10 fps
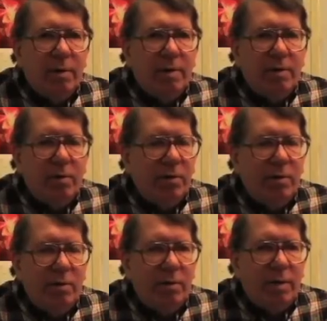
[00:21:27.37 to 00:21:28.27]
And I said,
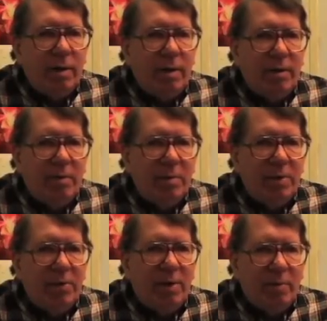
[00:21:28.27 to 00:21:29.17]
no, you got to count the
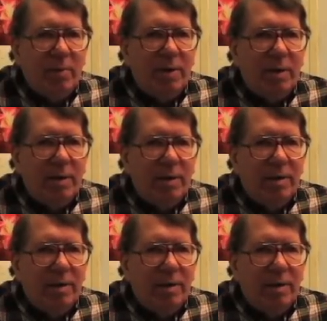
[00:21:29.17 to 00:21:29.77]
males separately.